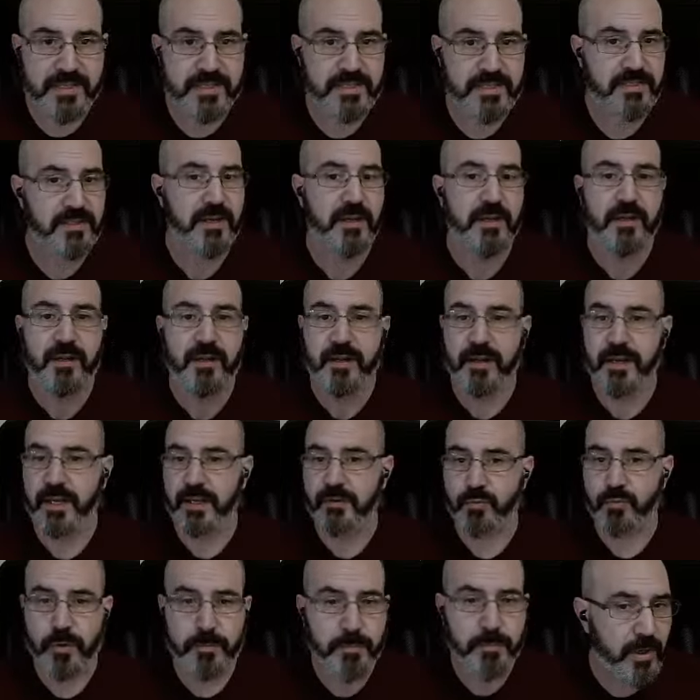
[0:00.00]
as a
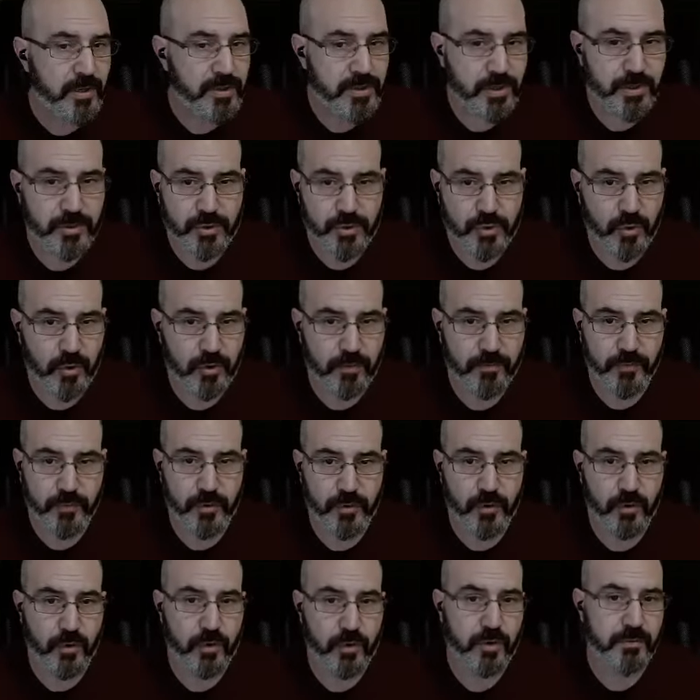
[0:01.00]
remote control for
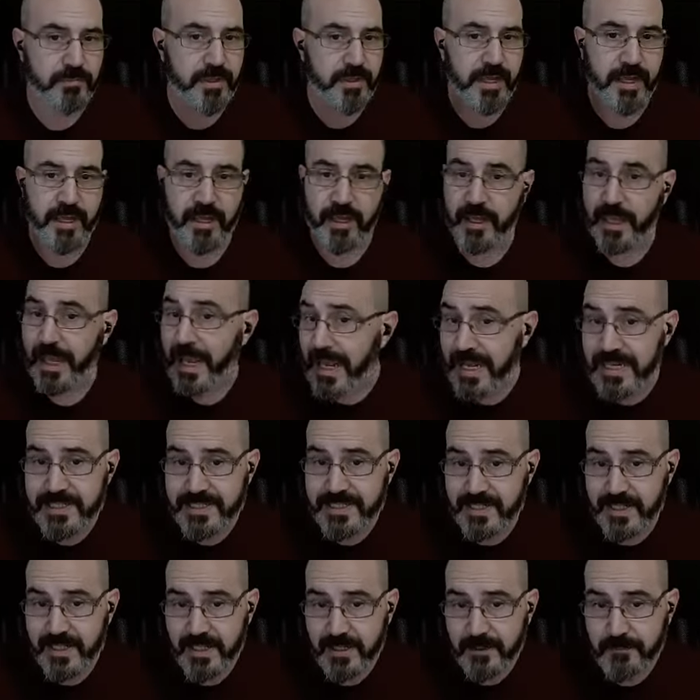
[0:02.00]
your
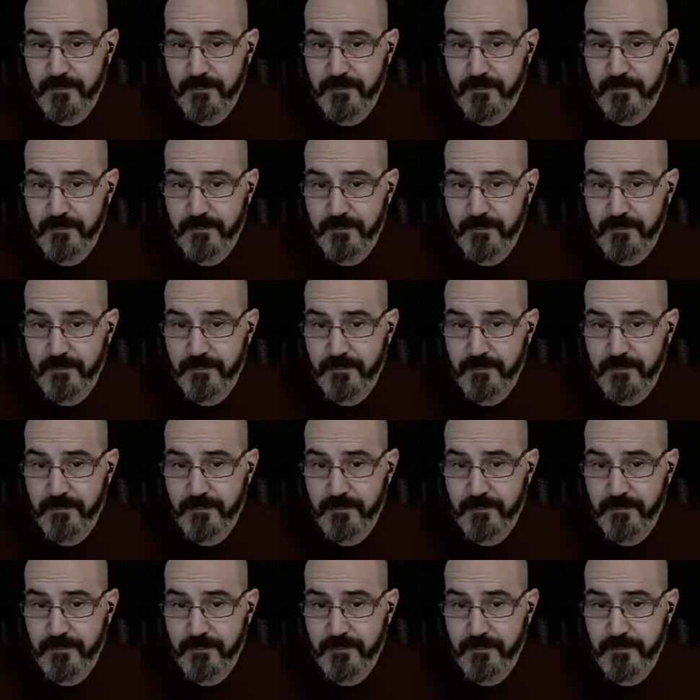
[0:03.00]
AC.